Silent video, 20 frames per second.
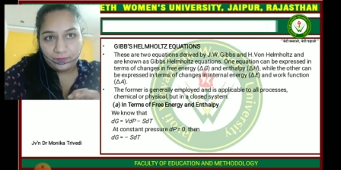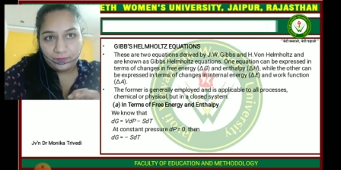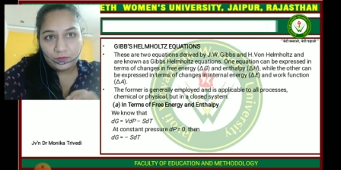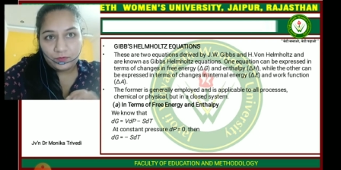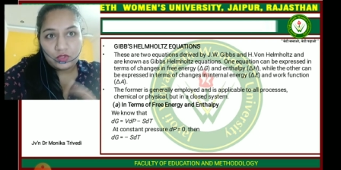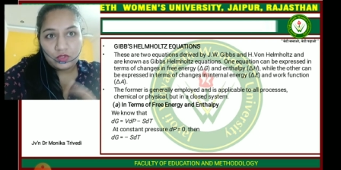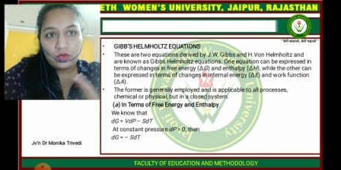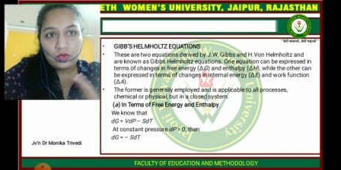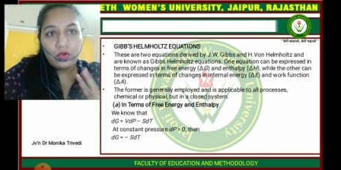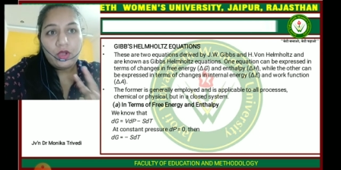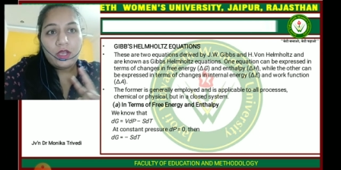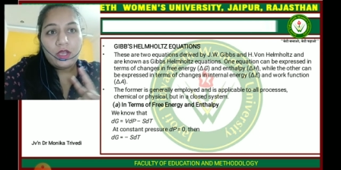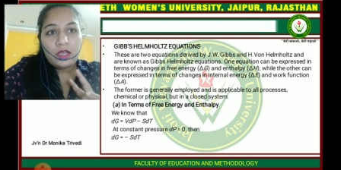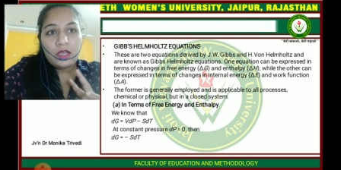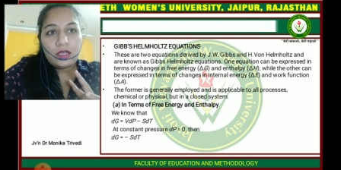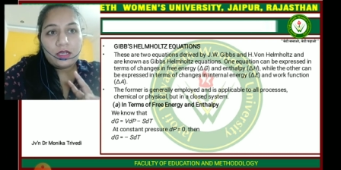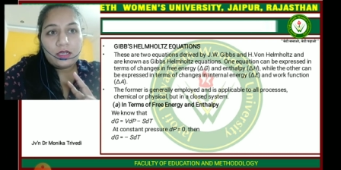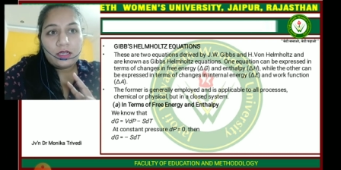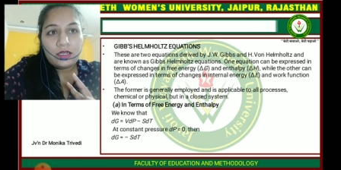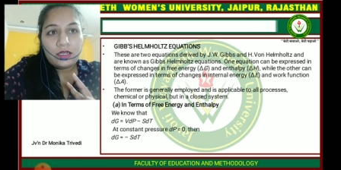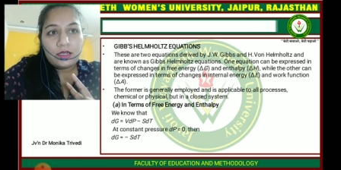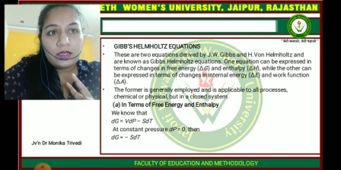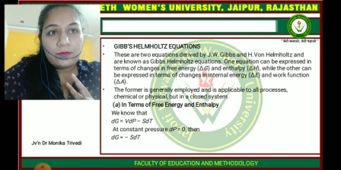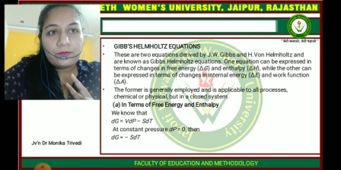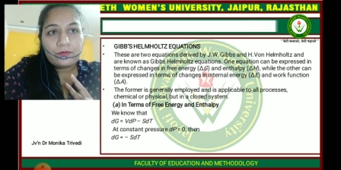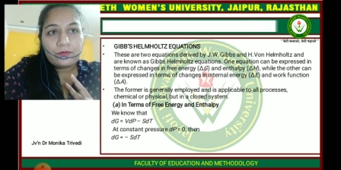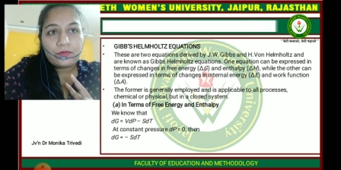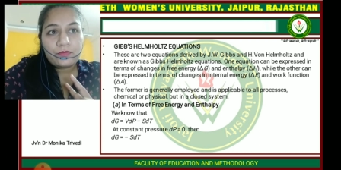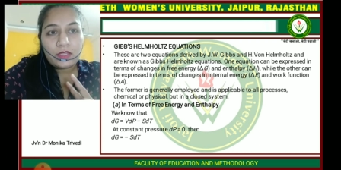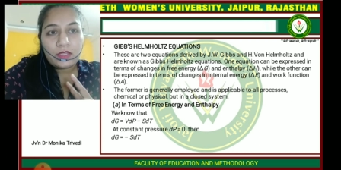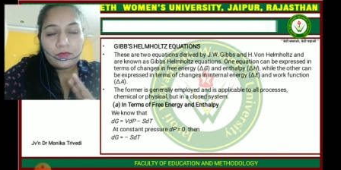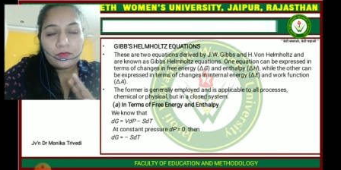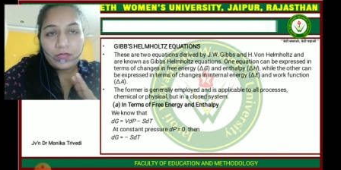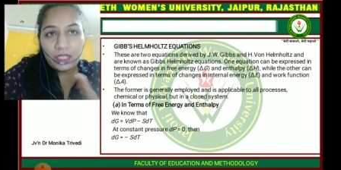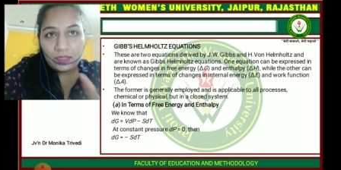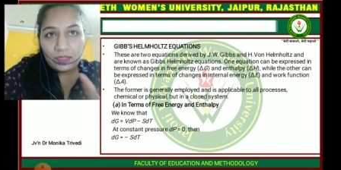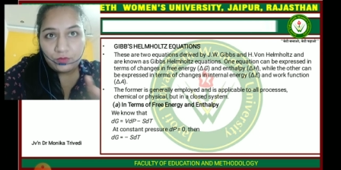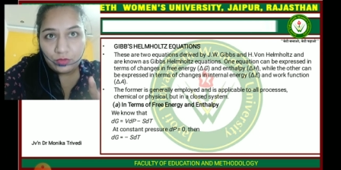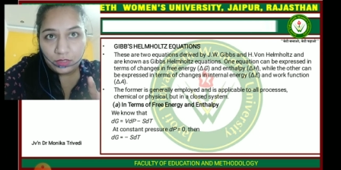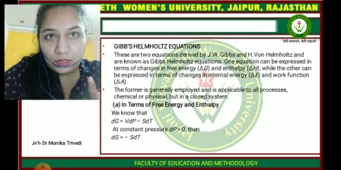So we
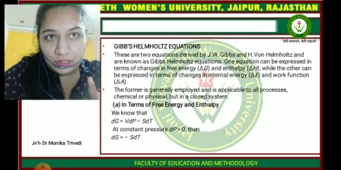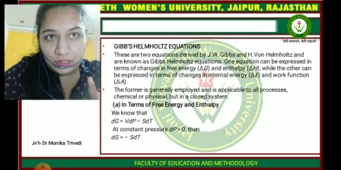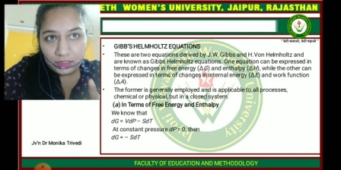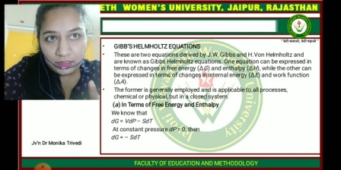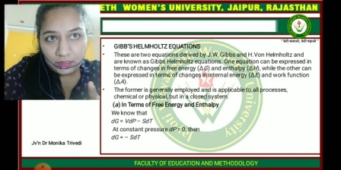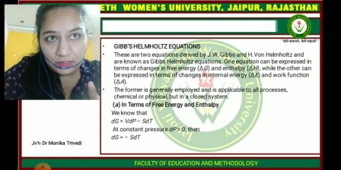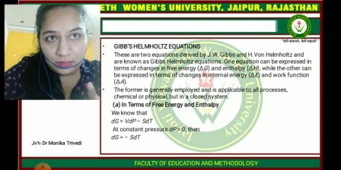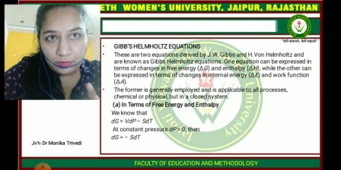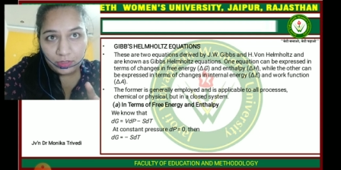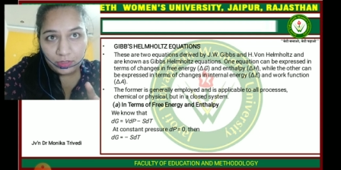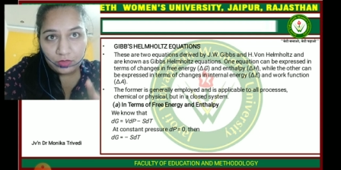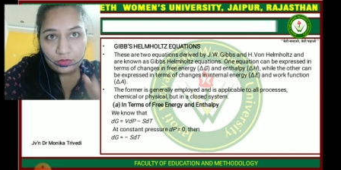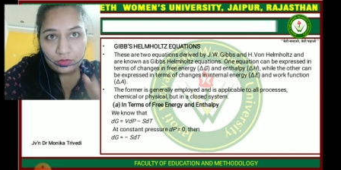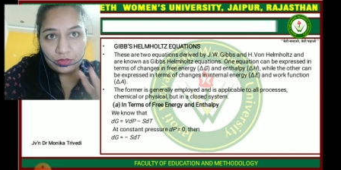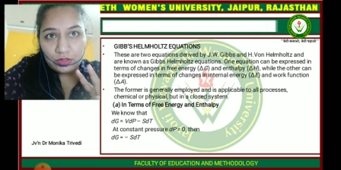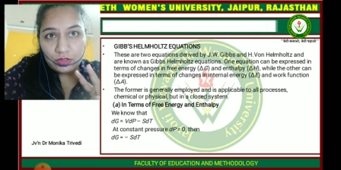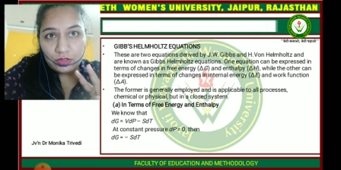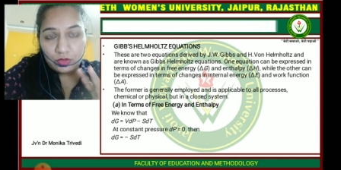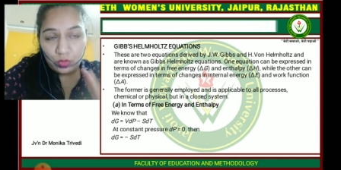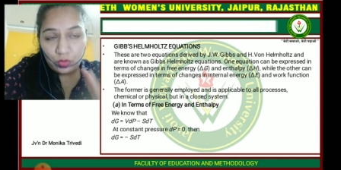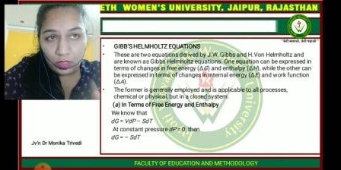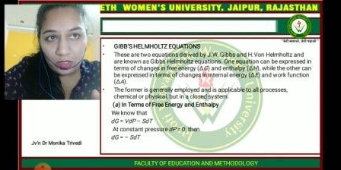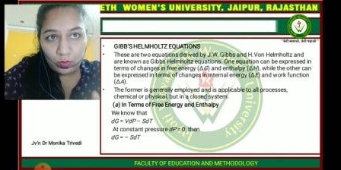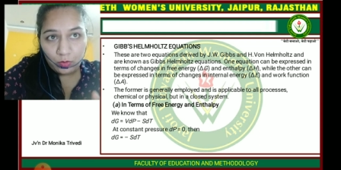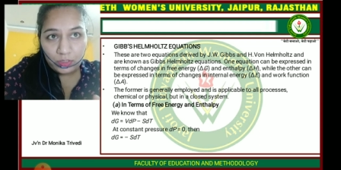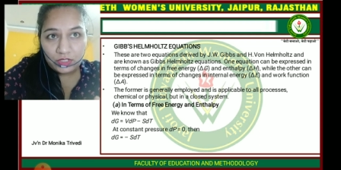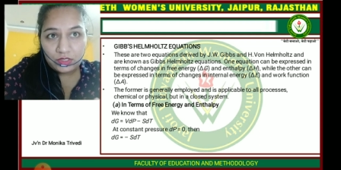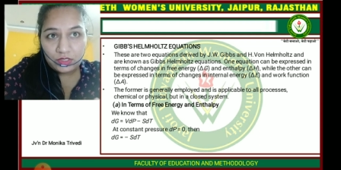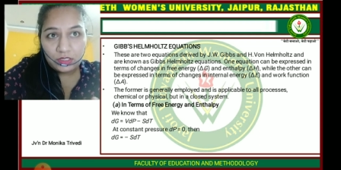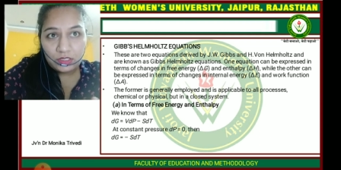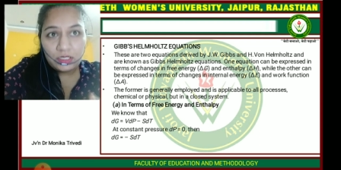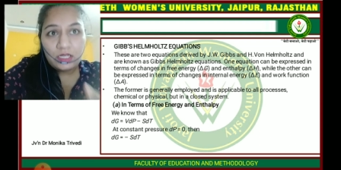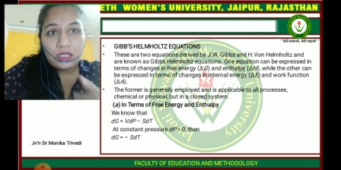have to learn about two equation